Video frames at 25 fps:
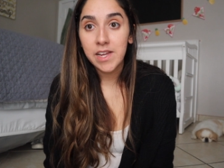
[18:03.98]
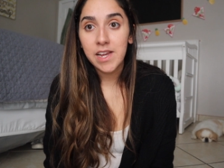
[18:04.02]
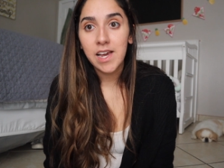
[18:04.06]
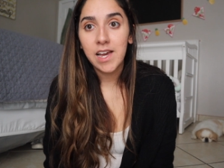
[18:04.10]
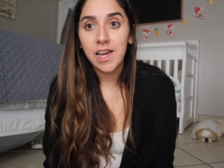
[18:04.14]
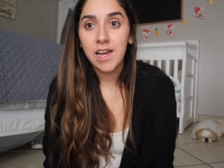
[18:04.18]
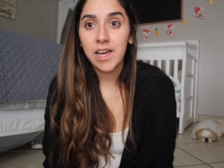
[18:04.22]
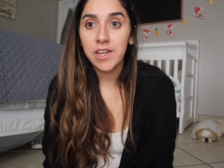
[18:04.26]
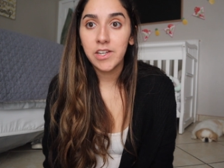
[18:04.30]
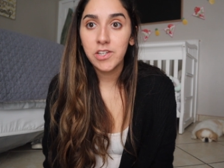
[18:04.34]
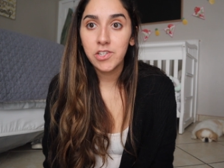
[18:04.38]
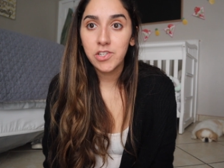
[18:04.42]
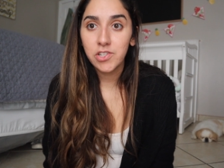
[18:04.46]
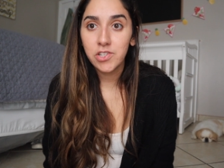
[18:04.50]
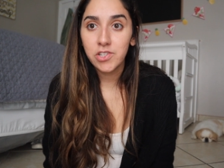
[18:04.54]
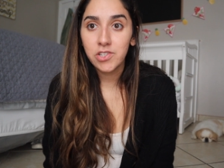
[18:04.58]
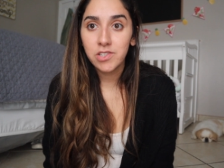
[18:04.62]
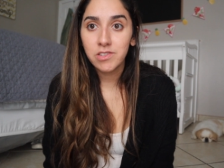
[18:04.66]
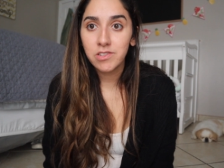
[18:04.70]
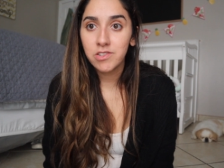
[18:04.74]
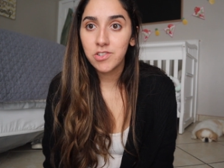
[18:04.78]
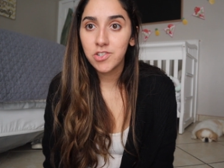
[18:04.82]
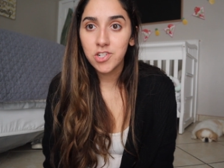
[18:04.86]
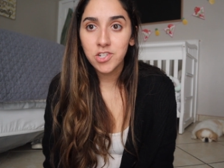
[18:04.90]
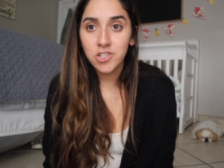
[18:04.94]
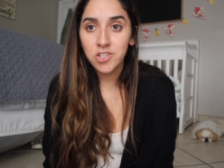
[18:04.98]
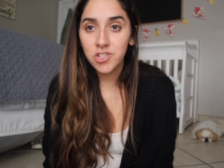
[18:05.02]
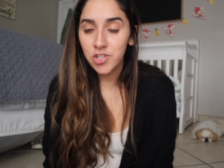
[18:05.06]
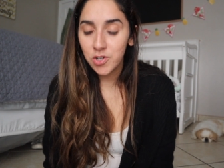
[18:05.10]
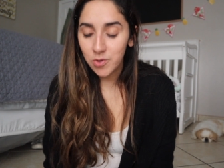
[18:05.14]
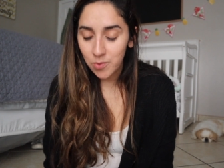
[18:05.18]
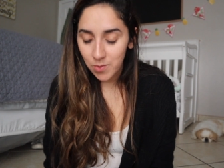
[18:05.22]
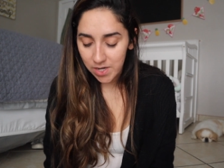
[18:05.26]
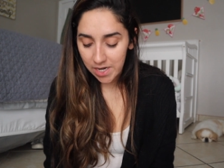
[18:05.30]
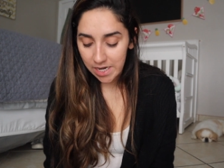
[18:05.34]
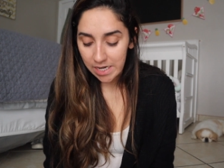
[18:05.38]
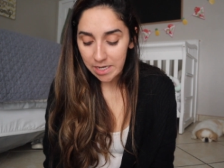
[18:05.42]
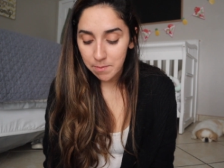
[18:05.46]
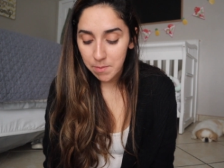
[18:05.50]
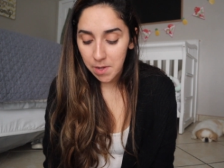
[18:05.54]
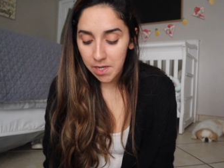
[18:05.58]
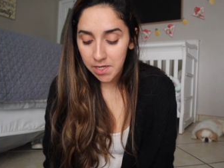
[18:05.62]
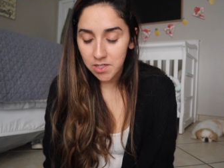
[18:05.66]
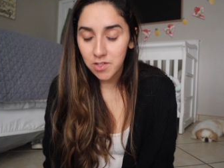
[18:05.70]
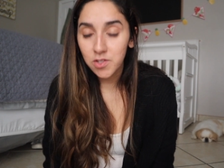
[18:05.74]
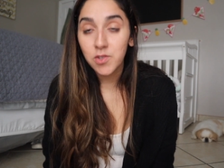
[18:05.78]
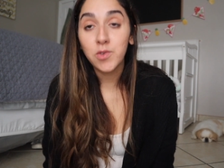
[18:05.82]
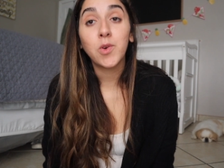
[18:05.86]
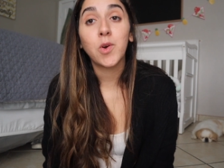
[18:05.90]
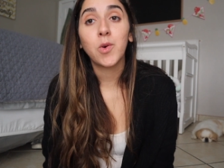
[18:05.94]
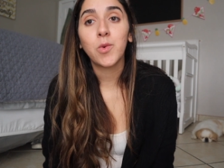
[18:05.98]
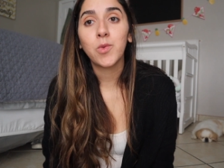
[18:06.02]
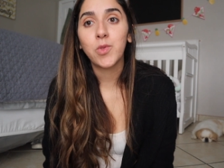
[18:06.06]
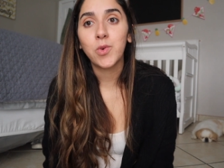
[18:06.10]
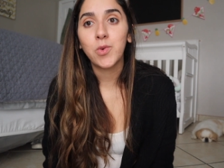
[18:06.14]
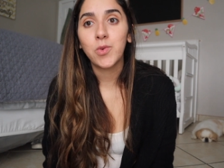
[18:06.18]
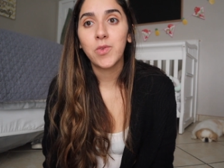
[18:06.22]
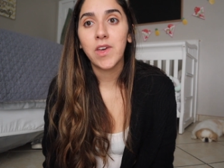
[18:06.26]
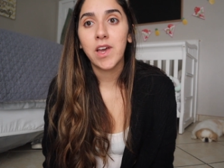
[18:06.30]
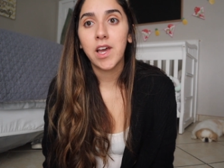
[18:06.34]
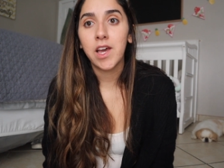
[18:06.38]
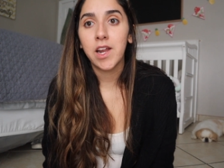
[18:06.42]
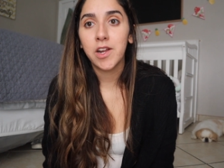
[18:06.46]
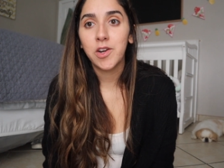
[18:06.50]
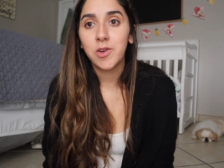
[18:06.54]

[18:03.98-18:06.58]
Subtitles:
yeah, I just don't want anybody to go through that.